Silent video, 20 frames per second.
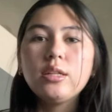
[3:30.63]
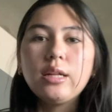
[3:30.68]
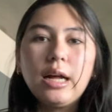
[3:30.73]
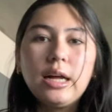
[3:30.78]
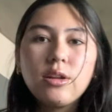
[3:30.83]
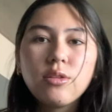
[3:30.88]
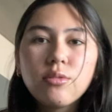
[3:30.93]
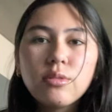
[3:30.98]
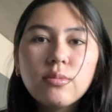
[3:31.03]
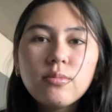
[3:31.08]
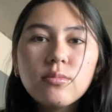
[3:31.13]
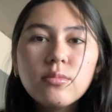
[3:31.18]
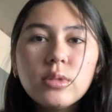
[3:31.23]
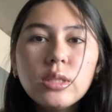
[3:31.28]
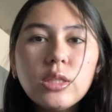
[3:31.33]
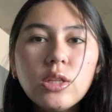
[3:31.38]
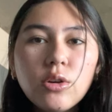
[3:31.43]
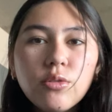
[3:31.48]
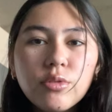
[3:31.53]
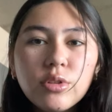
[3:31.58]
I don't
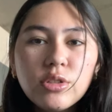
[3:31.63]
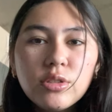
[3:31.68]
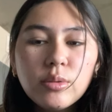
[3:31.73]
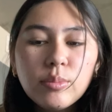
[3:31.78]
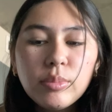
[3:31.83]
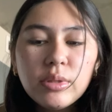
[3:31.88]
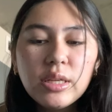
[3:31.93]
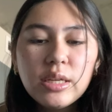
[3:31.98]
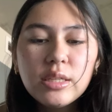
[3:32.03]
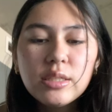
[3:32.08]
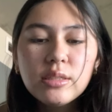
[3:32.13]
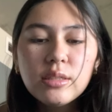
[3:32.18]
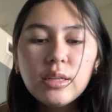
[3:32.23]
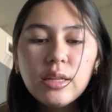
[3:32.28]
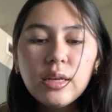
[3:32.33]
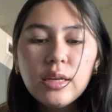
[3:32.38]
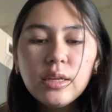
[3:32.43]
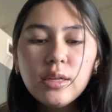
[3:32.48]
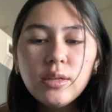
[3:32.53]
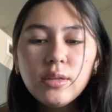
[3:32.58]
know if there's a plan
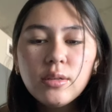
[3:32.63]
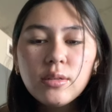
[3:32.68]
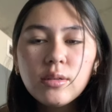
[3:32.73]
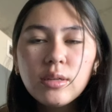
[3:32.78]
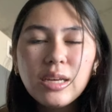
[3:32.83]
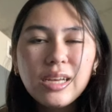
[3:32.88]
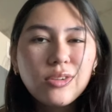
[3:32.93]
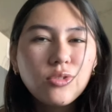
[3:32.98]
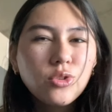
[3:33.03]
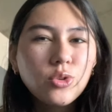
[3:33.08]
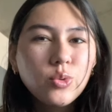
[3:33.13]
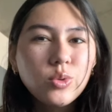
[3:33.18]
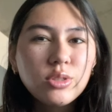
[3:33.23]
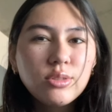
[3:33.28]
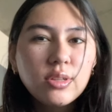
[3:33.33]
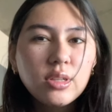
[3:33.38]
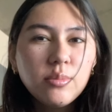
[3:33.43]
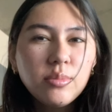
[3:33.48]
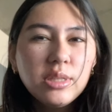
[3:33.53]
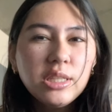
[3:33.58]
today. I don't know what's
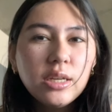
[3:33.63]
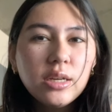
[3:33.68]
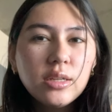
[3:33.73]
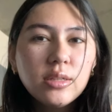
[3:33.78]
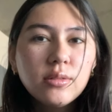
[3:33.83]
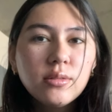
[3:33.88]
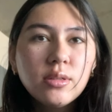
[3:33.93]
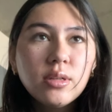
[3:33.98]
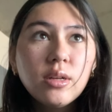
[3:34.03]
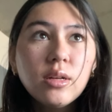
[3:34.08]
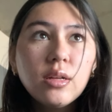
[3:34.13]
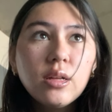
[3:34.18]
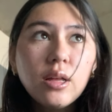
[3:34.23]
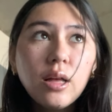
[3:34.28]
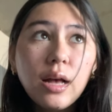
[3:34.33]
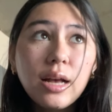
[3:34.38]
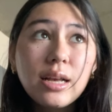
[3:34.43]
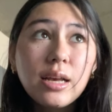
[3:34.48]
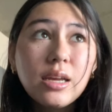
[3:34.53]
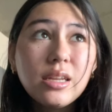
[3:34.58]
going to be done.
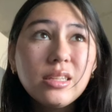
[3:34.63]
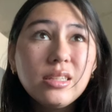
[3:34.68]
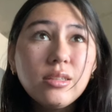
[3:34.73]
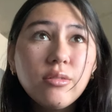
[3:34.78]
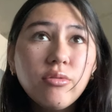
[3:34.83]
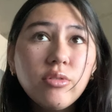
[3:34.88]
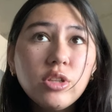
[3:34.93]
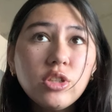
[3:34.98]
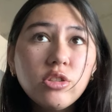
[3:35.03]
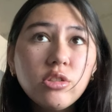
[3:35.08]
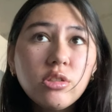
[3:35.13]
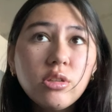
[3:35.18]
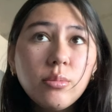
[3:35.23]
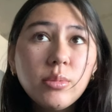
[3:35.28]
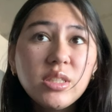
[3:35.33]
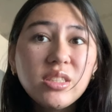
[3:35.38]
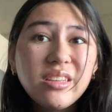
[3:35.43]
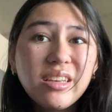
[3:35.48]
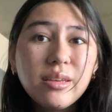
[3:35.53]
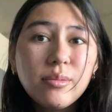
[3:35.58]
I'm having to finish some
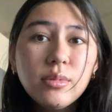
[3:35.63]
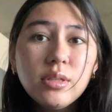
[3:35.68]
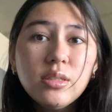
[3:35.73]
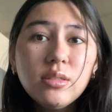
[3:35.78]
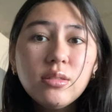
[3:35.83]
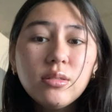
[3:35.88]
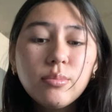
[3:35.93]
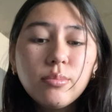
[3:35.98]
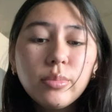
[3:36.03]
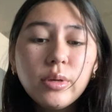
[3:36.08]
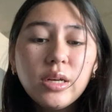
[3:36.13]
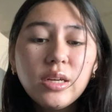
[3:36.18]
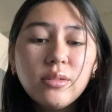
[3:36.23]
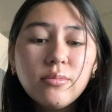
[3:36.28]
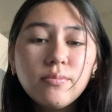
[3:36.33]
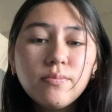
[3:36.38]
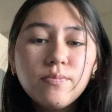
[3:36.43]
assignments, but